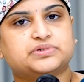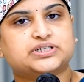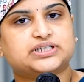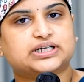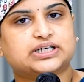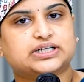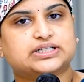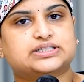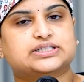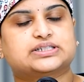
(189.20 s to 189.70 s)
beta
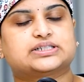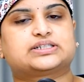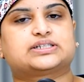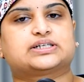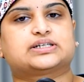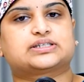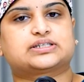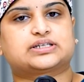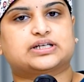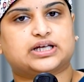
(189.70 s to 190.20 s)
HCG
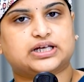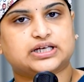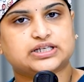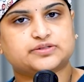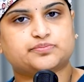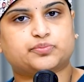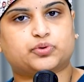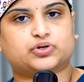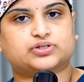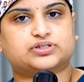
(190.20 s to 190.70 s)
test
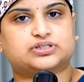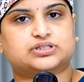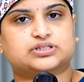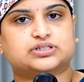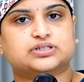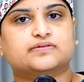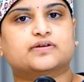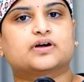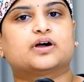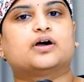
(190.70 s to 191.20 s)
is
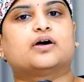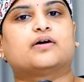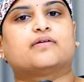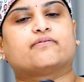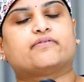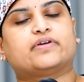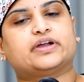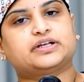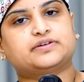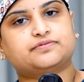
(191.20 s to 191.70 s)
positive,
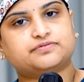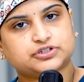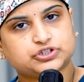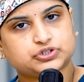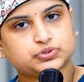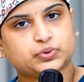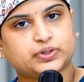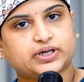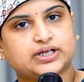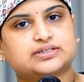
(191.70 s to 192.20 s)
wait for
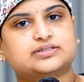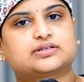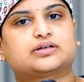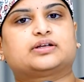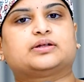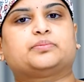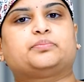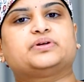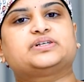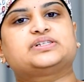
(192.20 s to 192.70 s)
2 days,
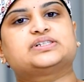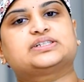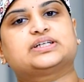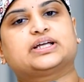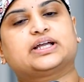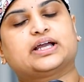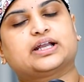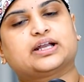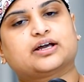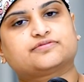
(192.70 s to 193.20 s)
repeat it
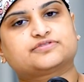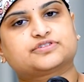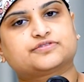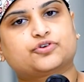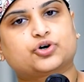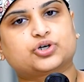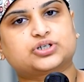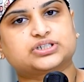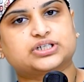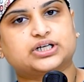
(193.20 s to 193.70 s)
again after
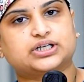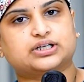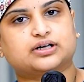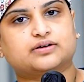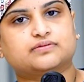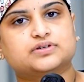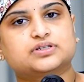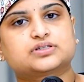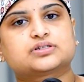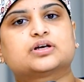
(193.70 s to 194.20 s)
48
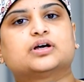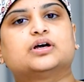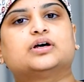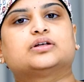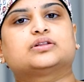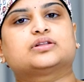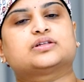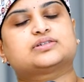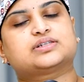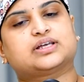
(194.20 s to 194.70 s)
hours,
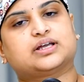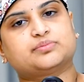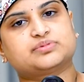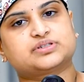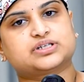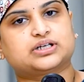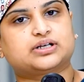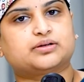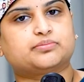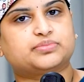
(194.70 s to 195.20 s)
the same
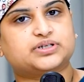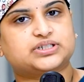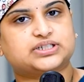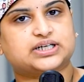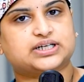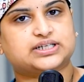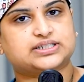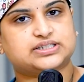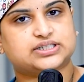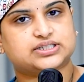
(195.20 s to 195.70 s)
serum beta
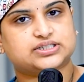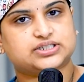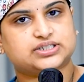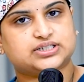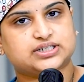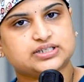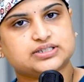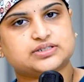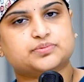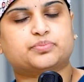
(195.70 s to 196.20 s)
HCG
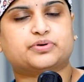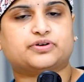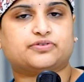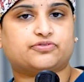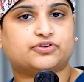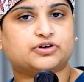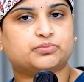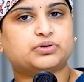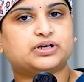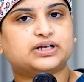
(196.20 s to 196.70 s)
test,
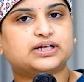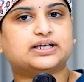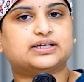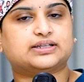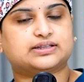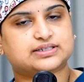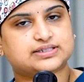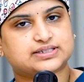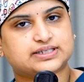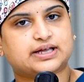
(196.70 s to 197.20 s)
preferably
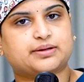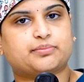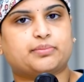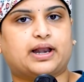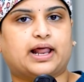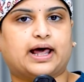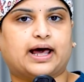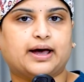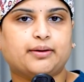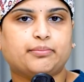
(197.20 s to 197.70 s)
in the same
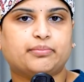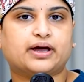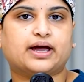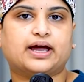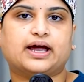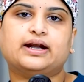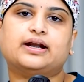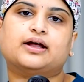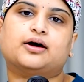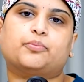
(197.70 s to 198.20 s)
lab
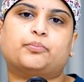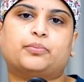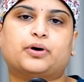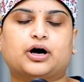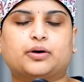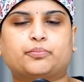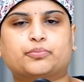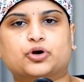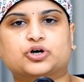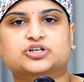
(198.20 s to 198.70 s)
and
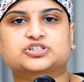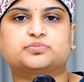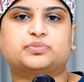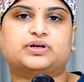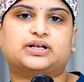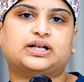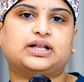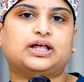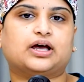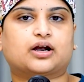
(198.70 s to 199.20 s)

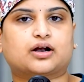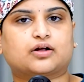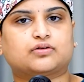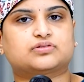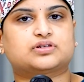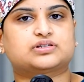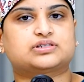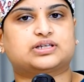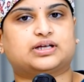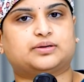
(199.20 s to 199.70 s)
approximately
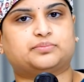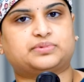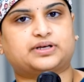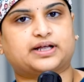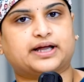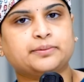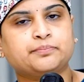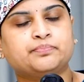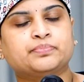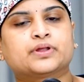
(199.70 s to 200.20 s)
around the same
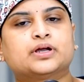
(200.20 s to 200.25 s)
time.